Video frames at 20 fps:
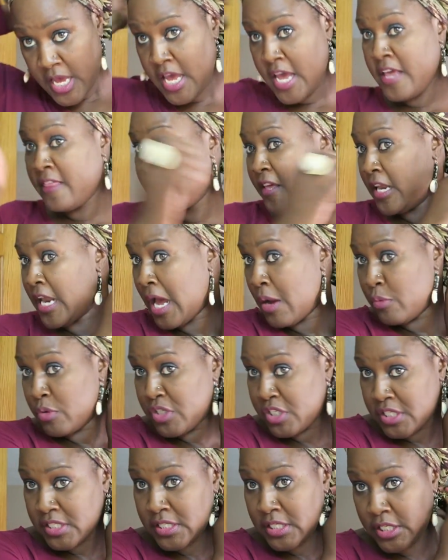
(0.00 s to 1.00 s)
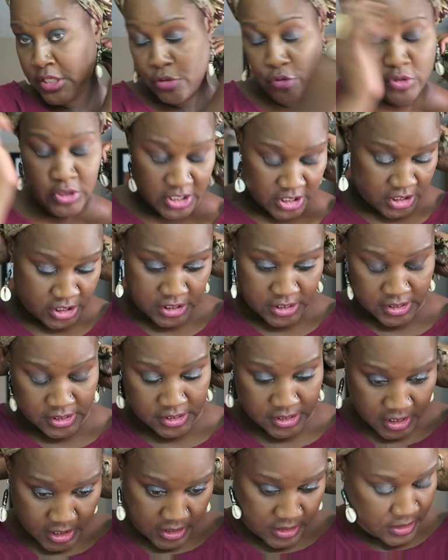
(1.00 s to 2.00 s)
And then I would just literally just
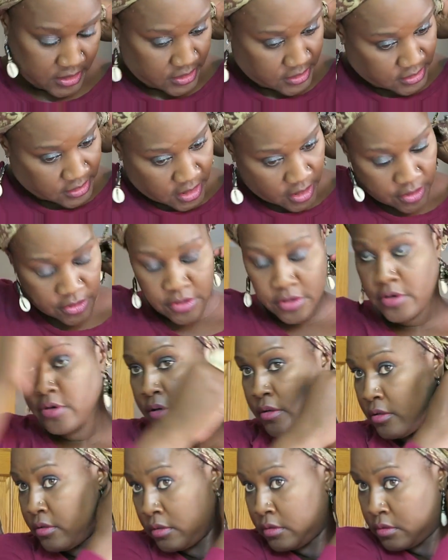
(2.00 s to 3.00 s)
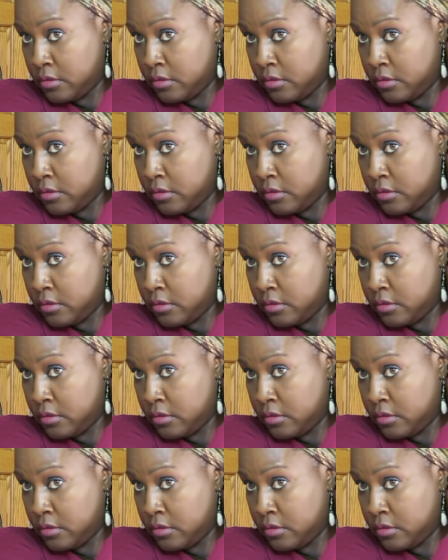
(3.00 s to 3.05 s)
tuck this under.